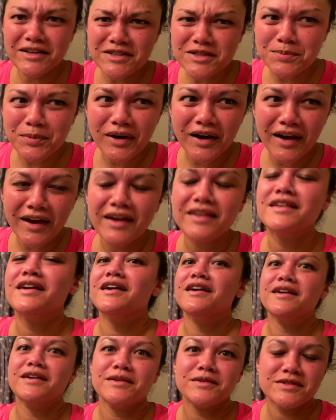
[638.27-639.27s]
spray, there
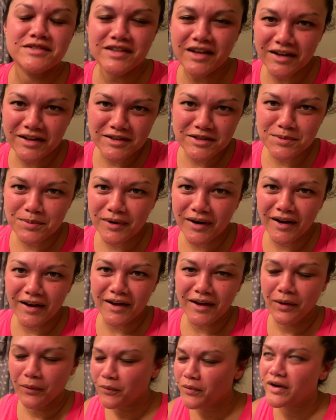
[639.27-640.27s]
you go, setting
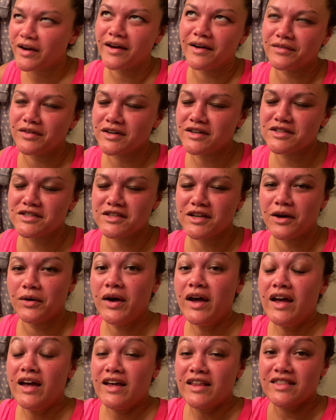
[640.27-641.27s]
spray, whatever. So
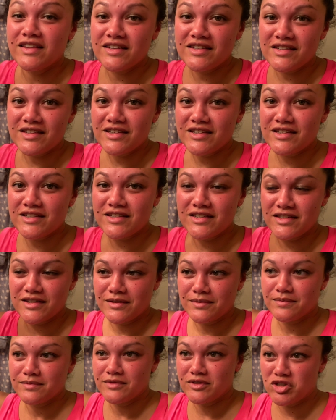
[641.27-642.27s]
this is
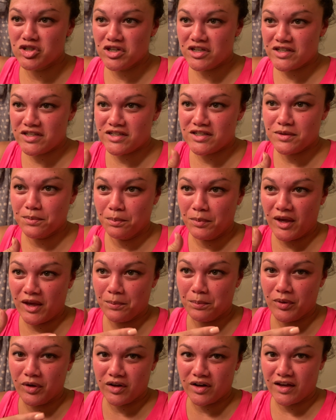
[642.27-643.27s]
just me
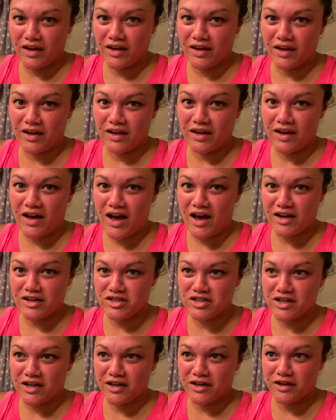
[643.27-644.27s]
putting
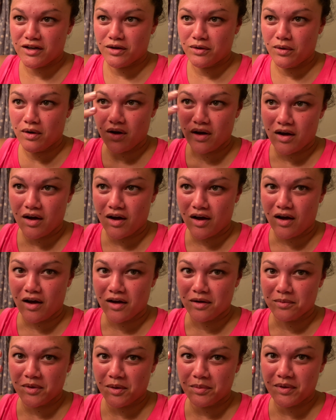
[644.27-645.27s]
eyeshadow
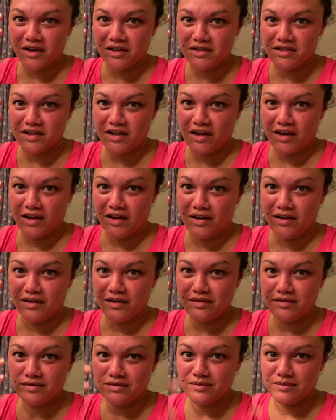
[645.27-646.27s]
on my bare skin.
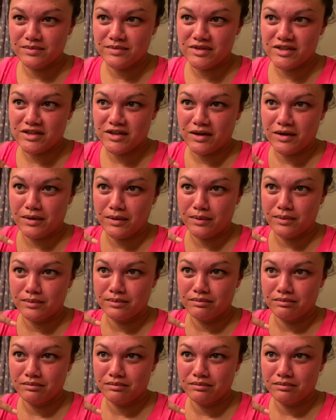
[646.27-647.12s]
So